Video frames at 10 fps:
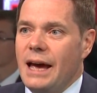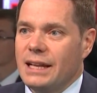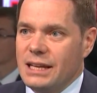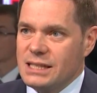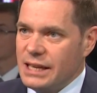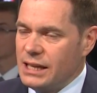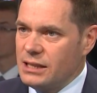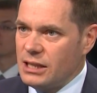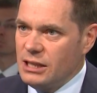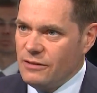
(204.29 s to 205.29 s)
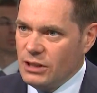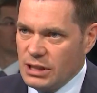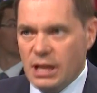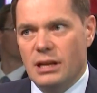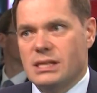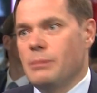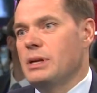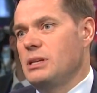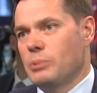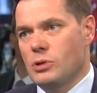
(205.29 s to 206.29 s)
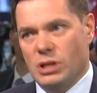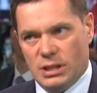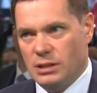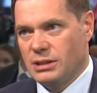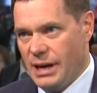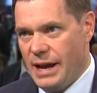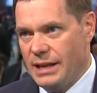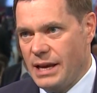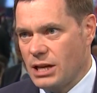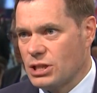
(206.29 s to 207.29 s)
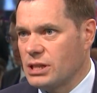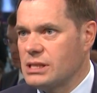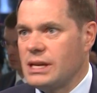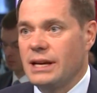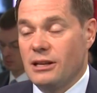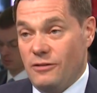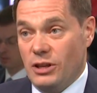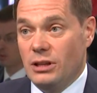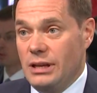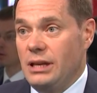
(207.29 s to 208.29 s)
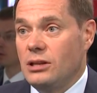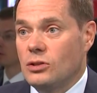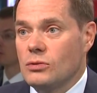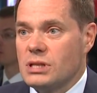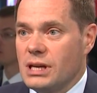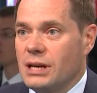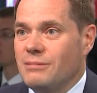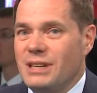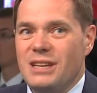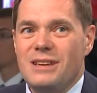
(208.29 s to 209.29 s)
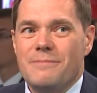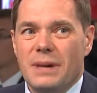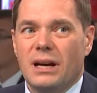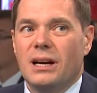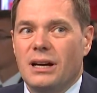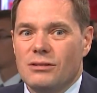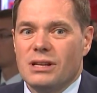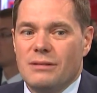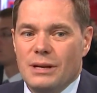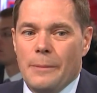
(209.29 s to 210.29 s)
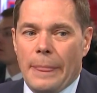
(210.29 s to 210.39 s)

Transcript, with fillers: And at the end, it will trigger some reciprocal trade actions, and it will lead to the, uh, how say,